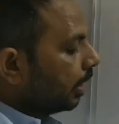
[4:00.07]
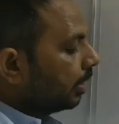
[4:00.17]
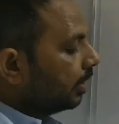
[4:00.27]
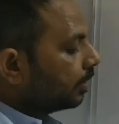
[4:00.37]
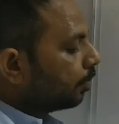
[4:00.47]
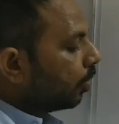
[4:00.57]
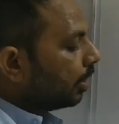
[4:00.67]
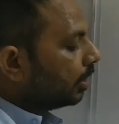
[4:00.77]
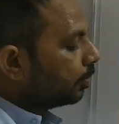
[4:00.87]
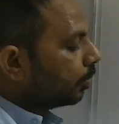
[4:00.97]
and this
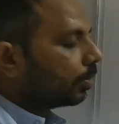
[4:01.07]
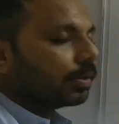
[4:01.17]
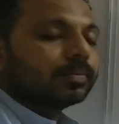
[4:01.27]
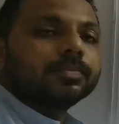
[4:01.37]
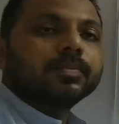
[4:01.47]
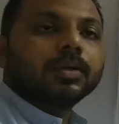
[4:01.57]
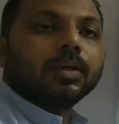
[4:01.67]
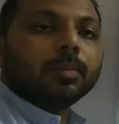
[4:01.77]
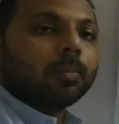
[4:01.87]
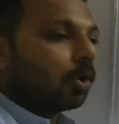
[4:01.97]
bond is broken.
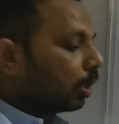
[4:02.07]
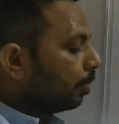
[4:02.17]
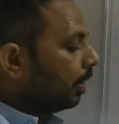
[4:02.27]
Bond